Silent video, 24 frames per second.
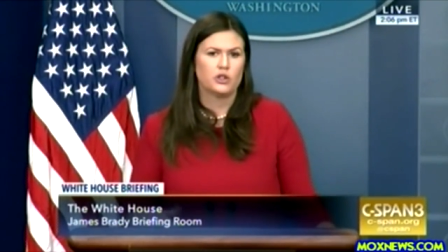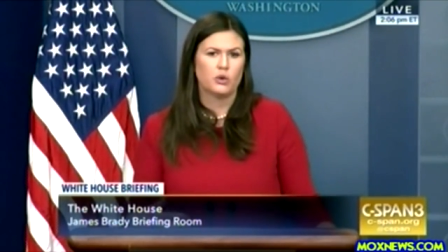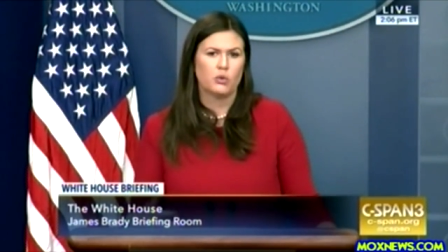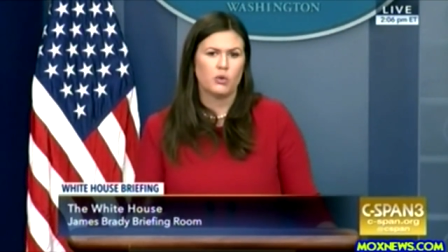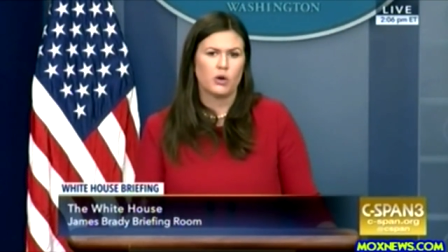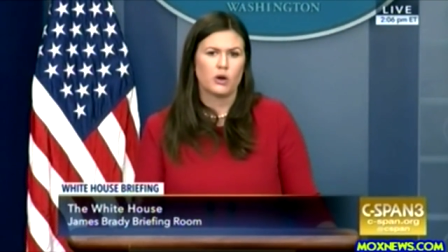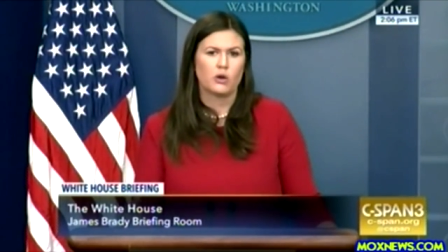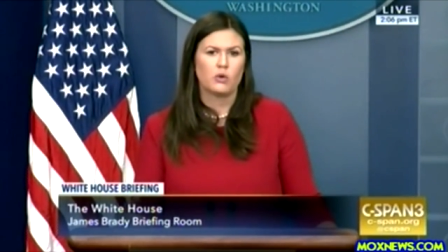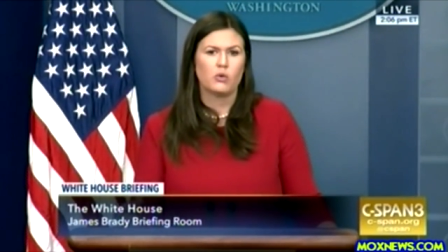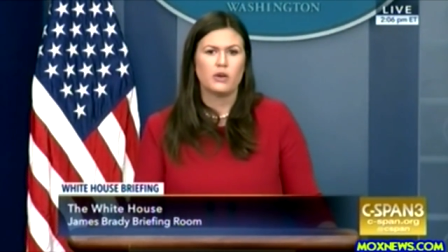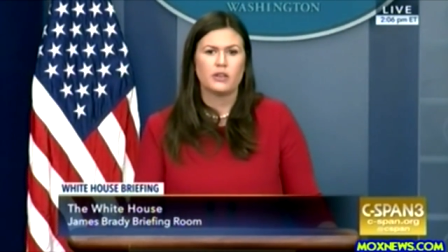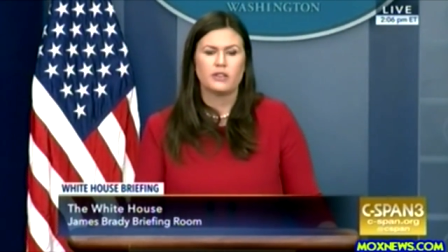to
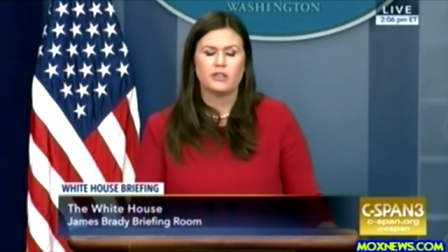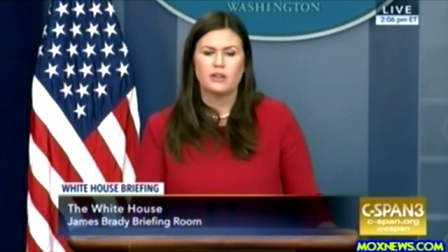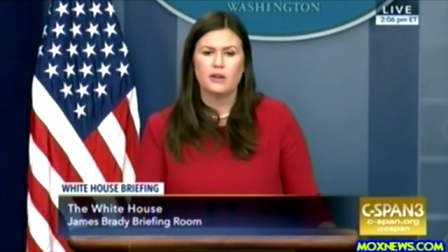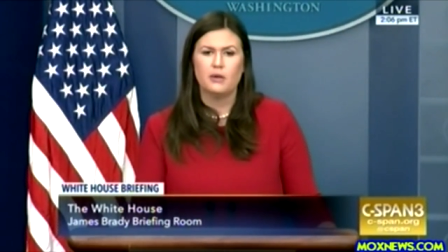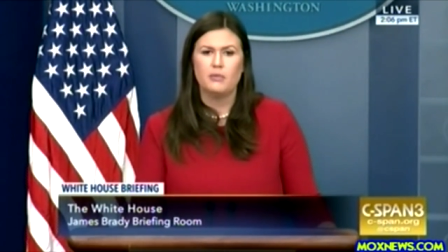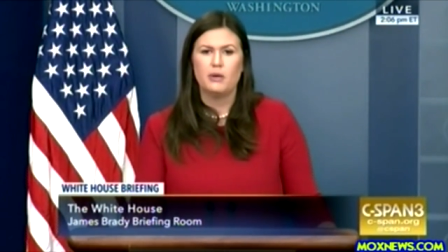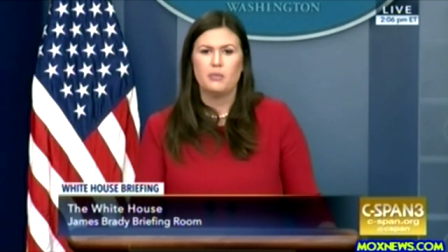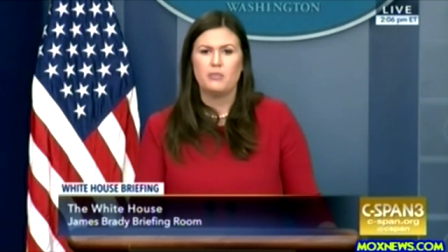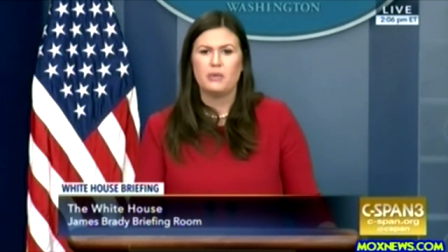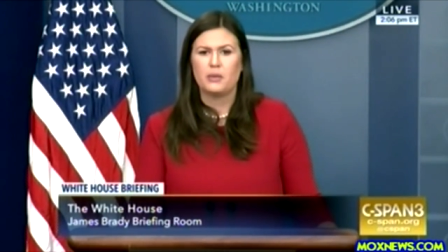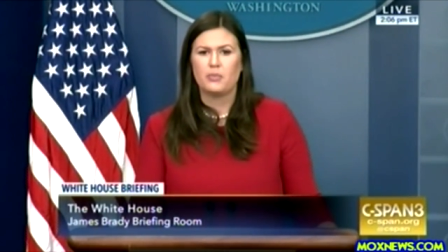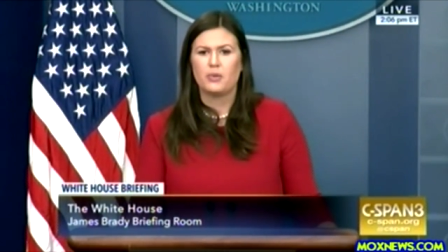work with
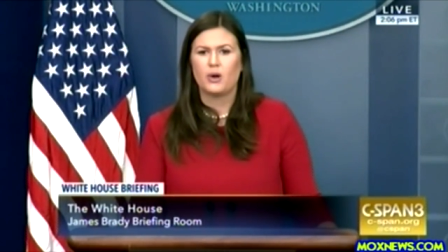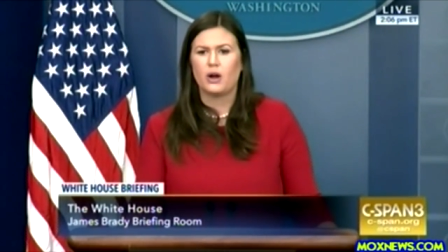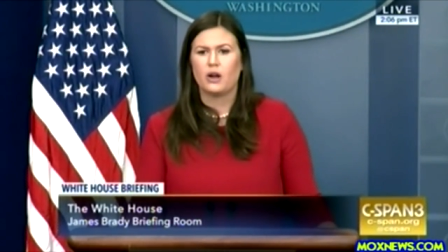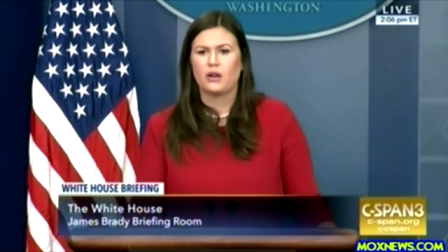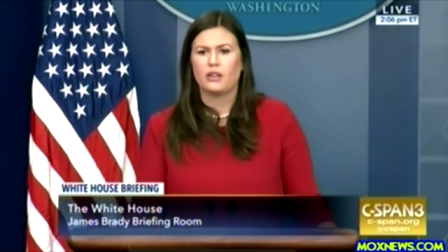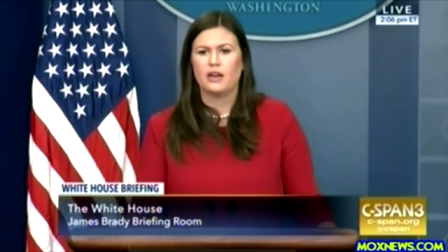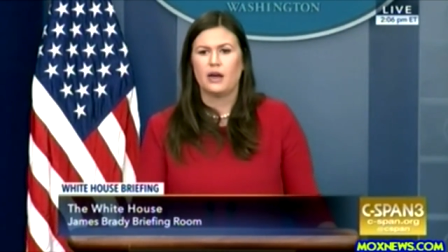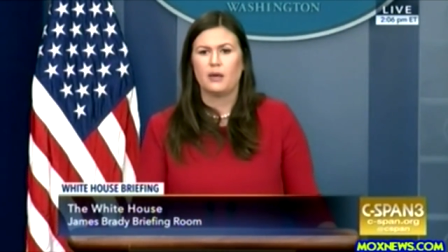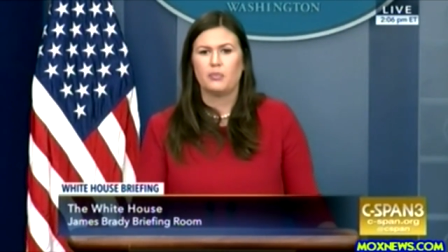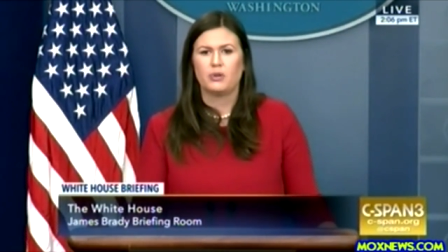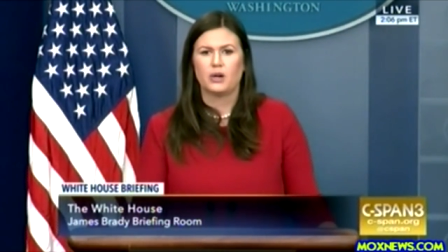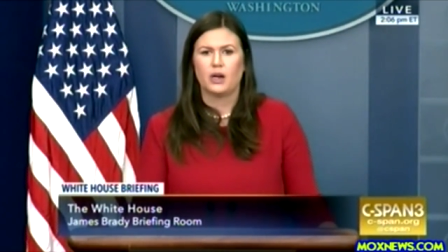them and be part
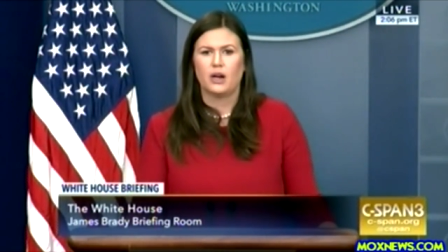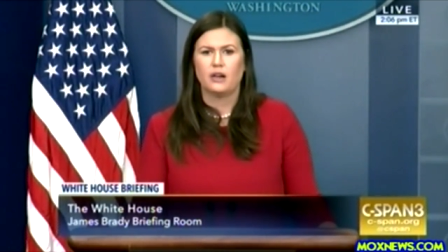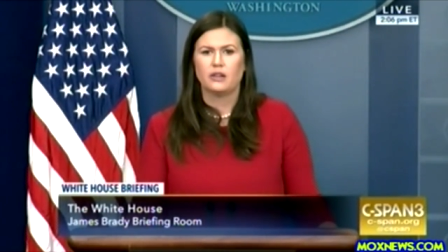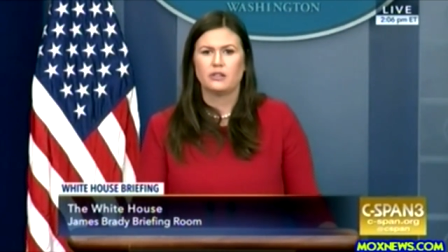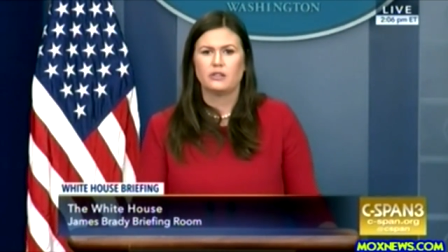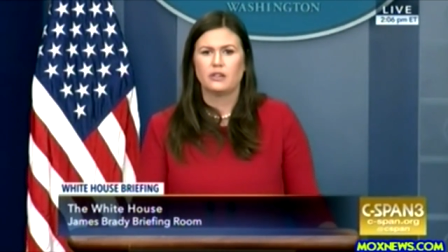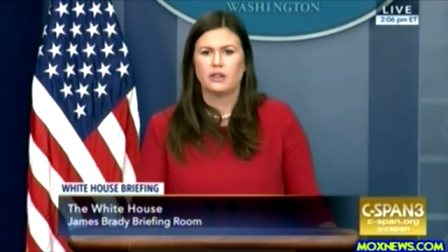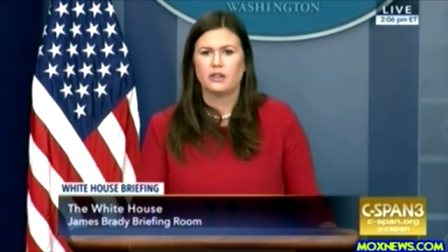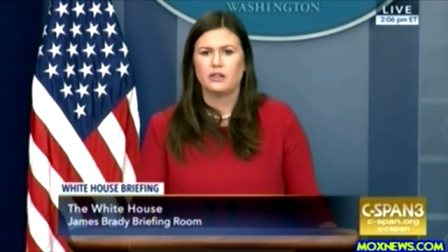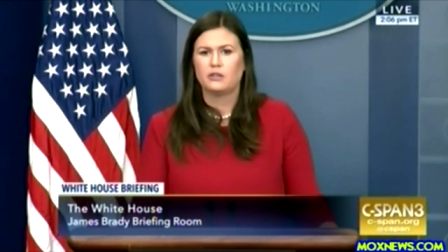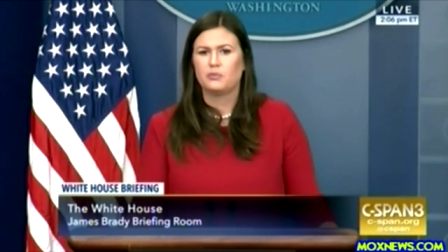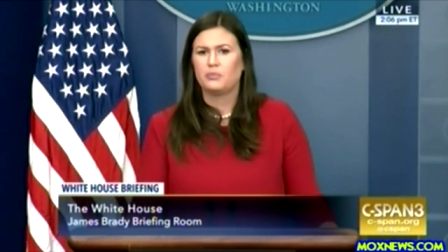of that
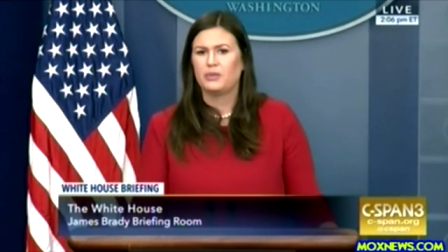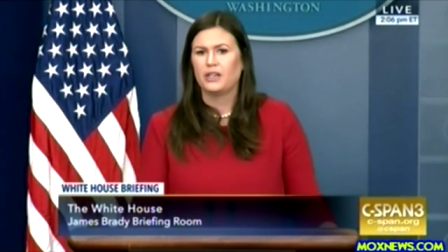process.